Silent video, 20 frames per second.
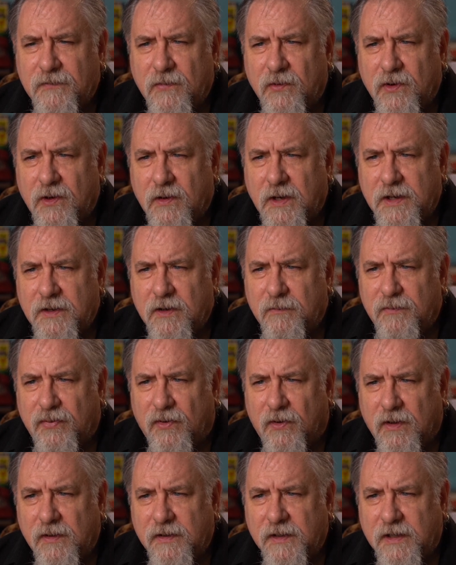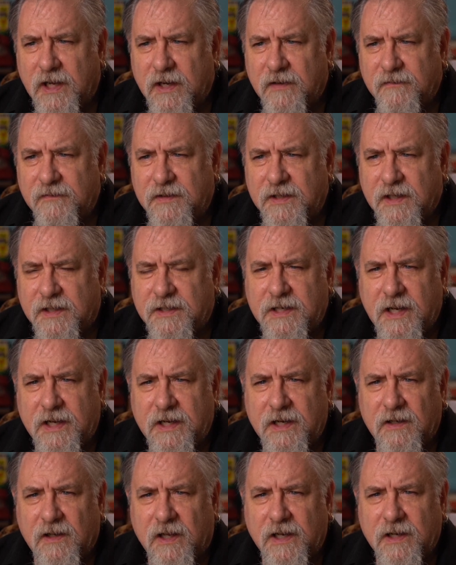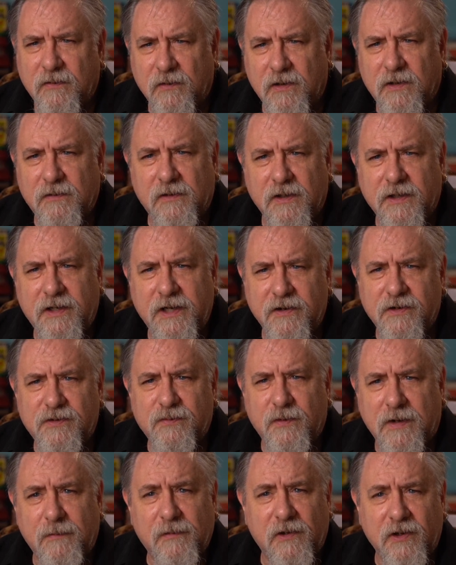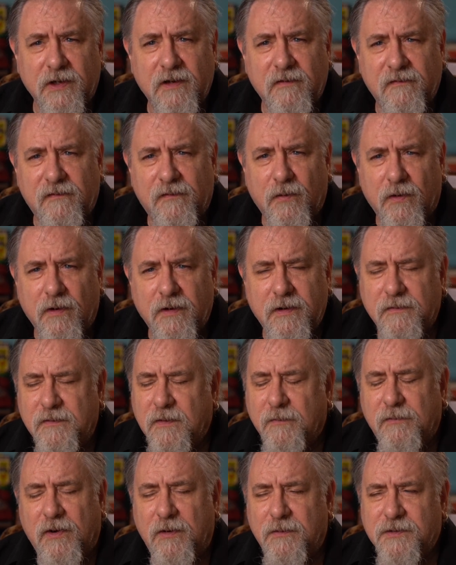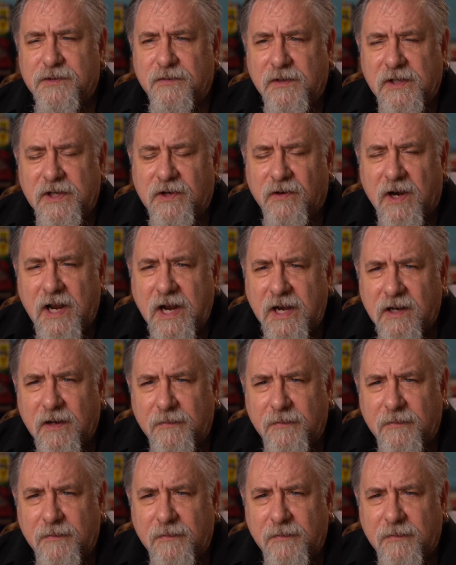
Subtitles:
where I know Paul kind of dictated, like, well, look, here's what I'm looking for. And Paul was really great.